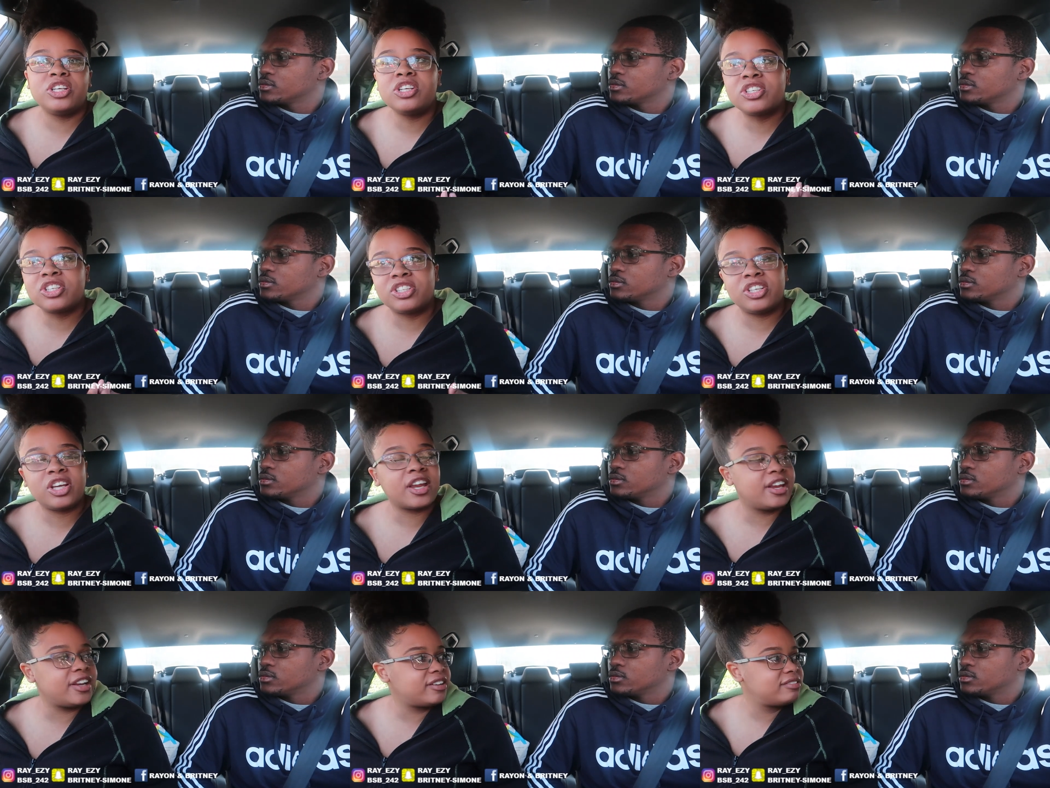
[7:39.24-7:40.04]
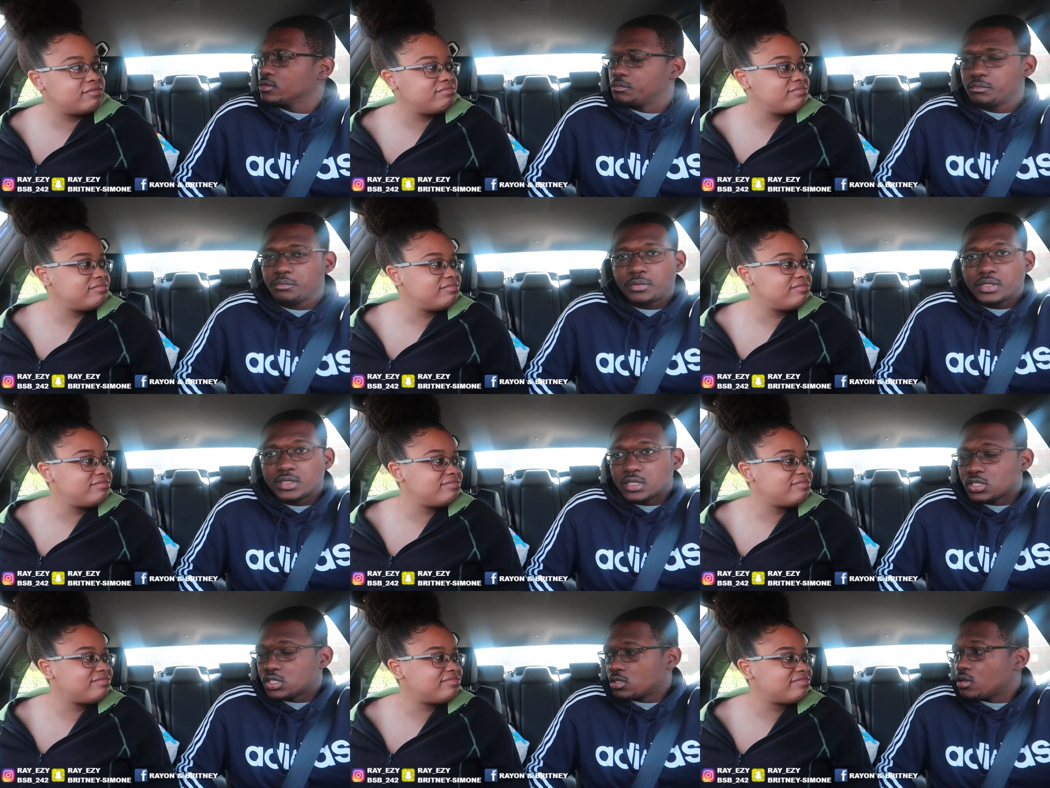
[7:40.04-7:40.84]
Speaker 1: ginger chicken.
Speaker 2: But
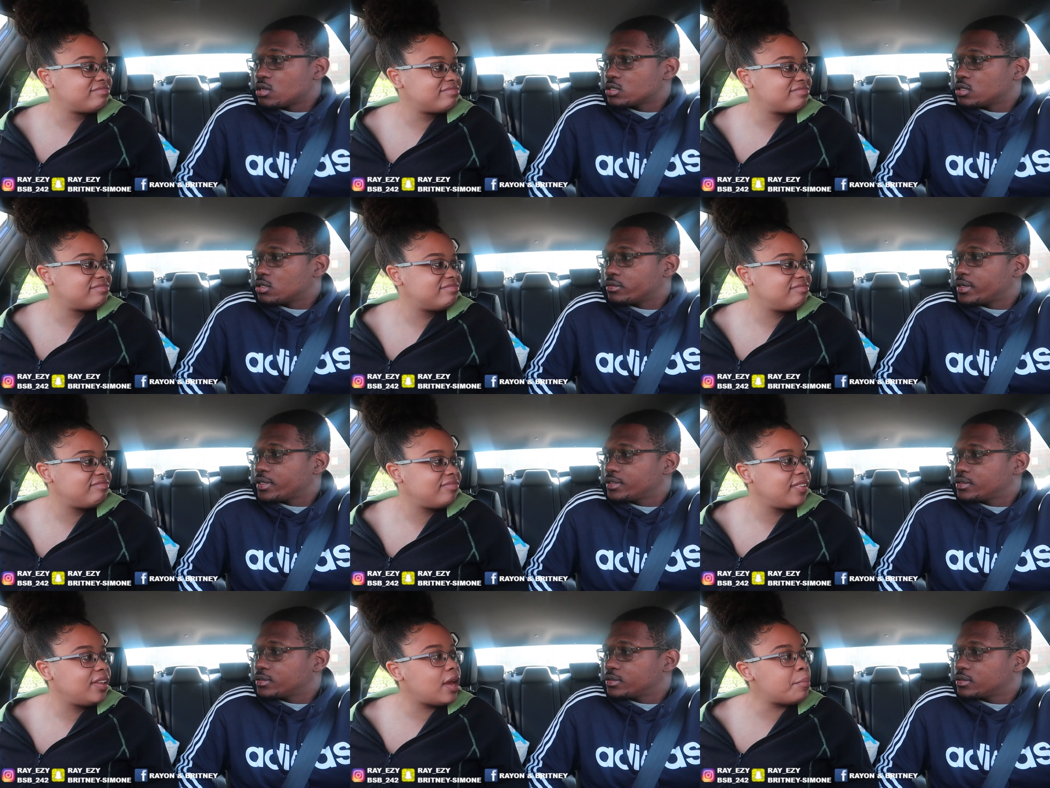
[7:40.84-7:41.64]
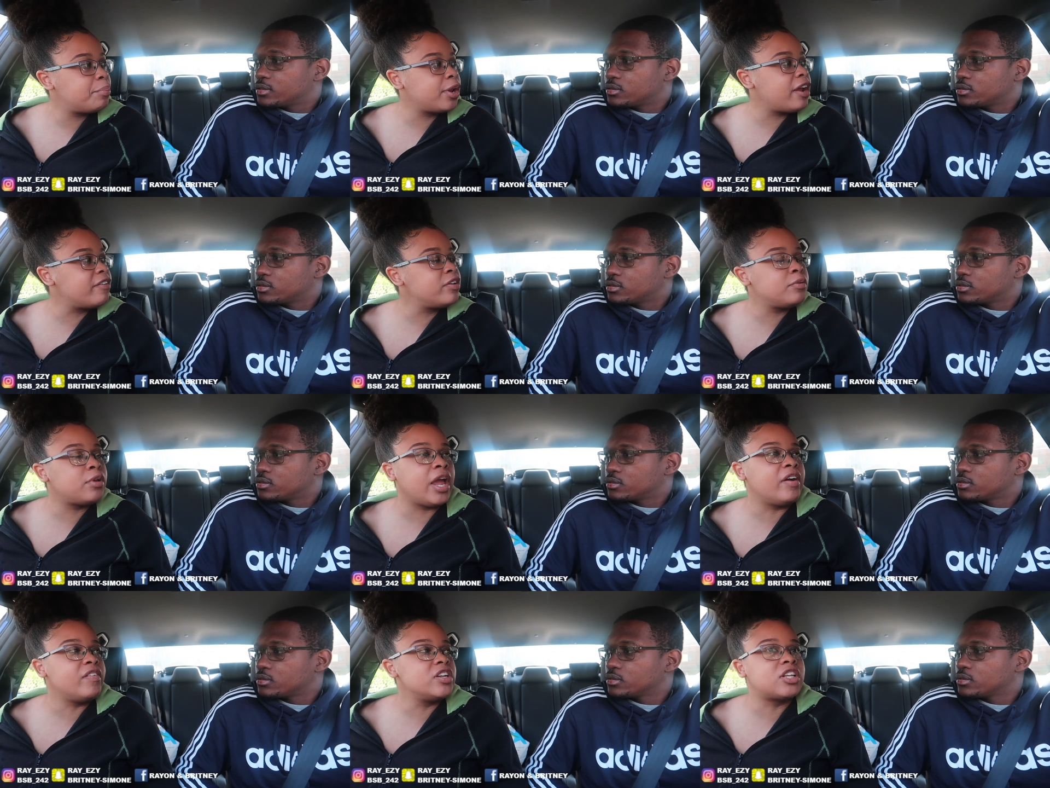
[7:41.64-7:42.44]
it's a sauce though, right?
Speaker 1: Yeah, but every
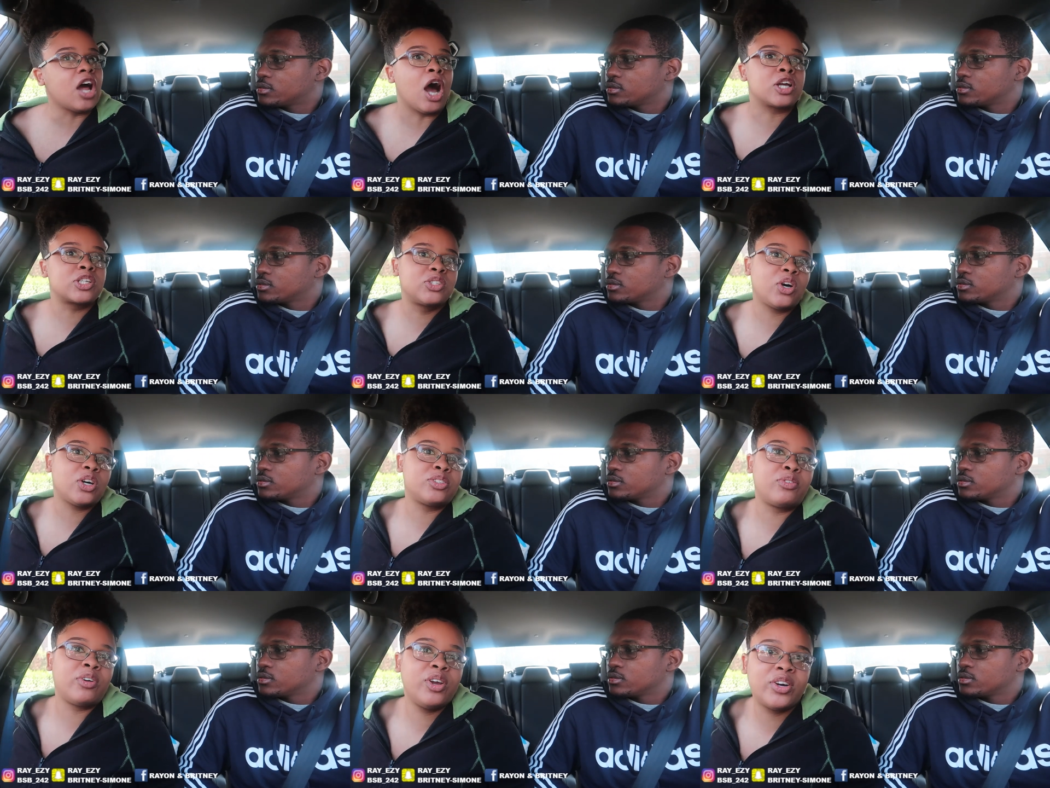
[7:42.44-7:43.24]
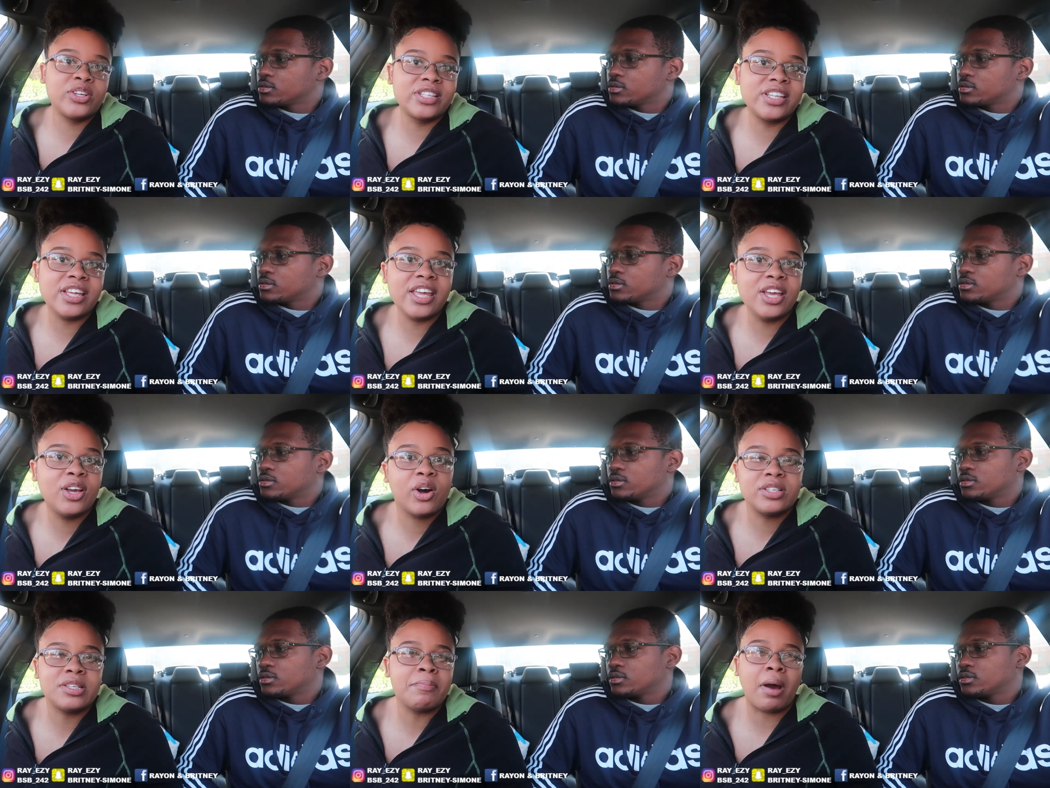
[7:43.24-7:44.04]
every dark sauce Rayon C, he
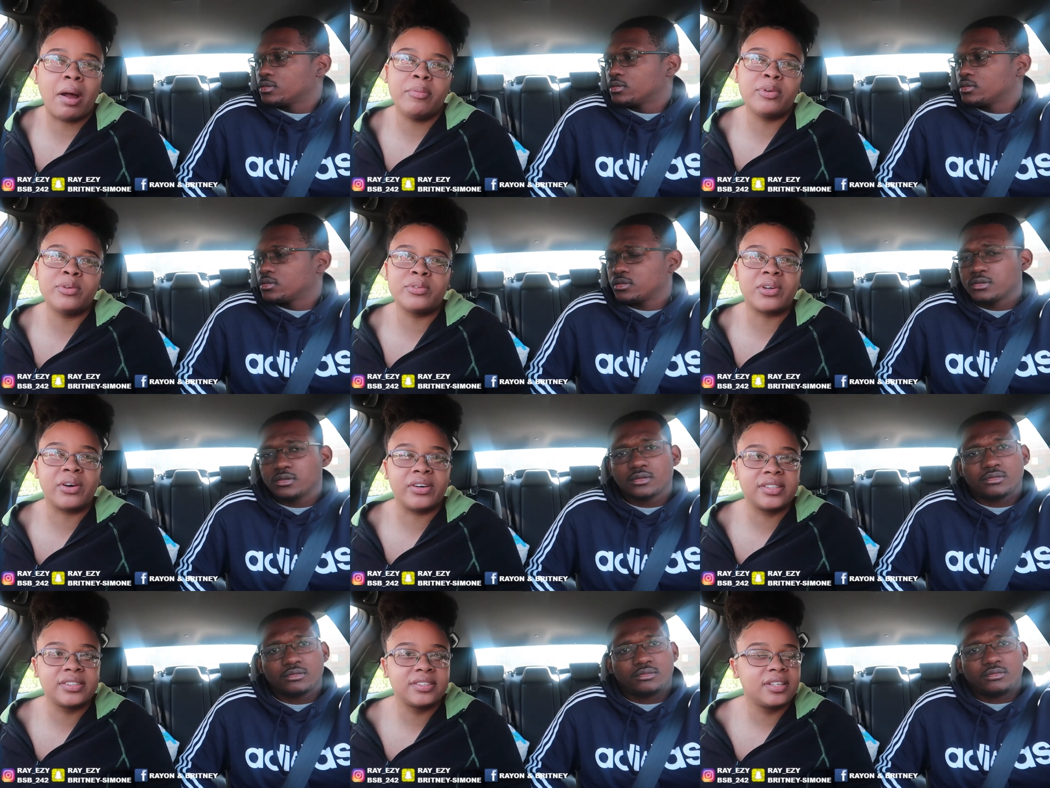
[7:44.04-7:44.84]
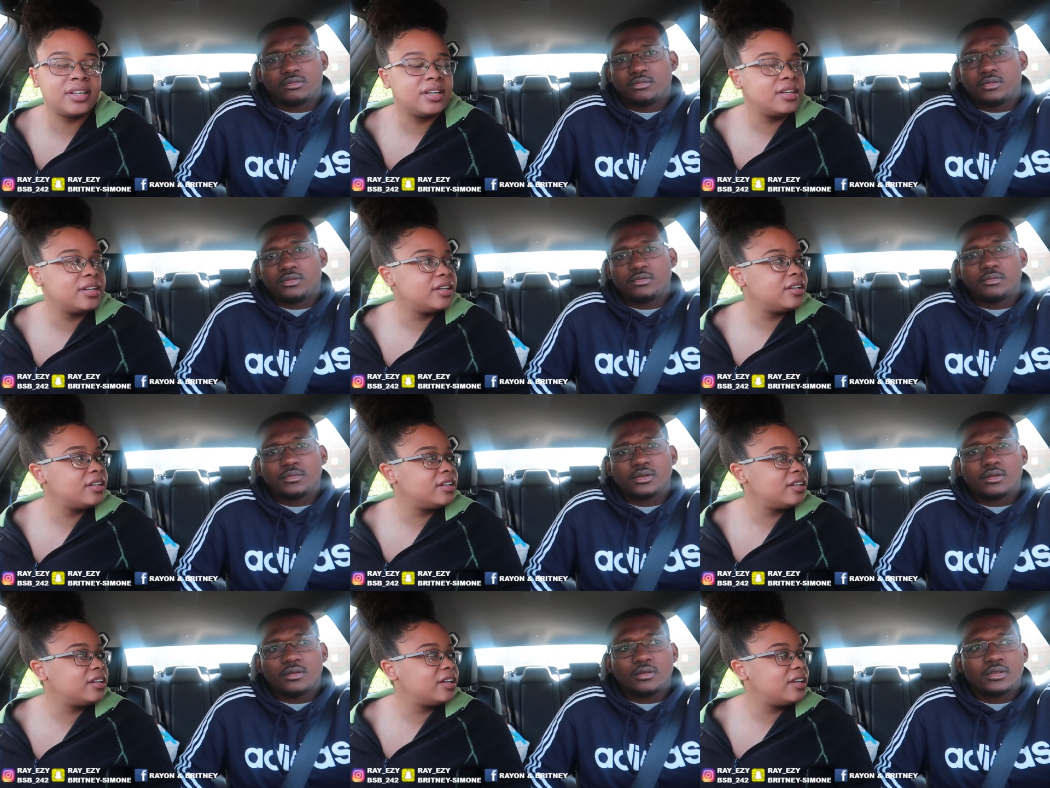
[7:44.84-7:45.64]
calls it barbecue sauce.
Speaker 2: What do you
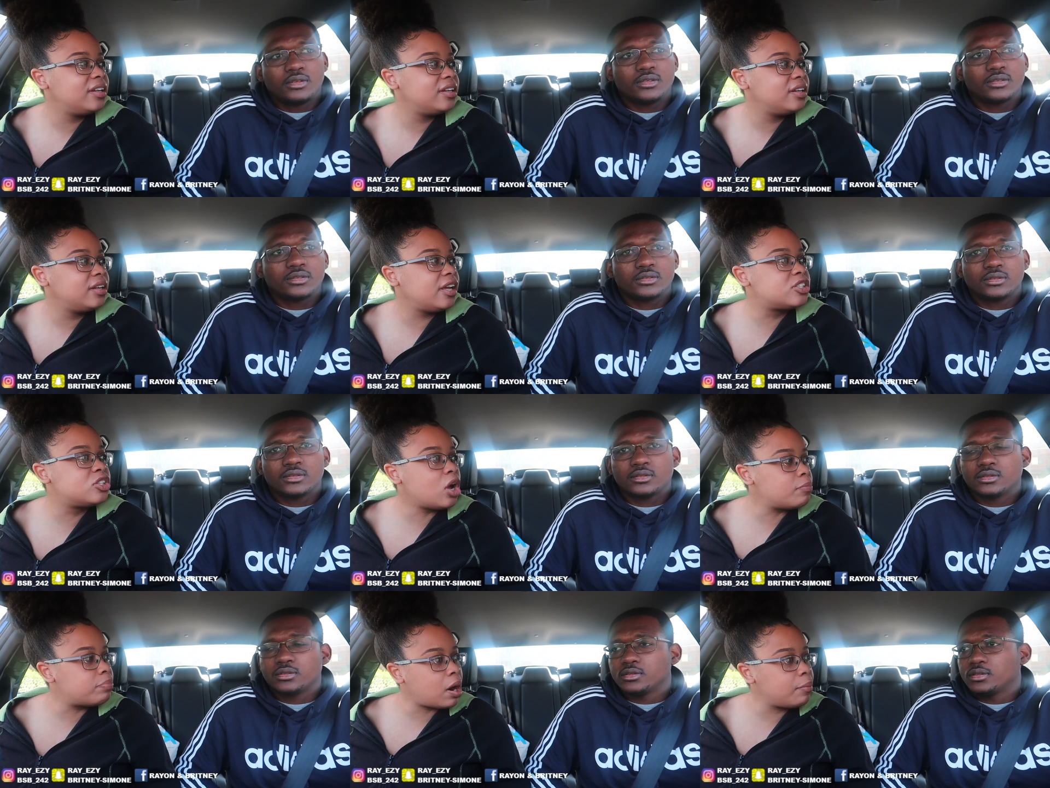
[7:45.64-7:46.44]
want me to call it?
Speaker 1: It's not